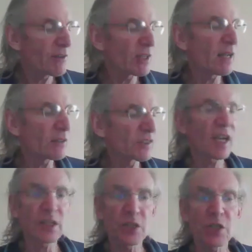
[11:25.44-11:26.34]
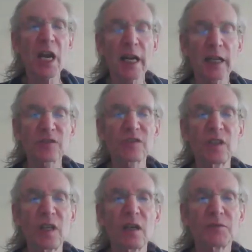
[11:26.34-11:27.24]
have an outside chance
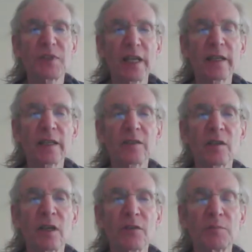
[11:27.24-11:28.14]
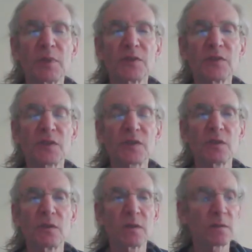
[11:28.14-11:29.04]
of getting into Harvard Business
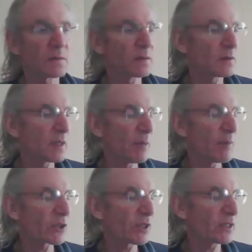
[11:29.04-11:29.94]
School. Am I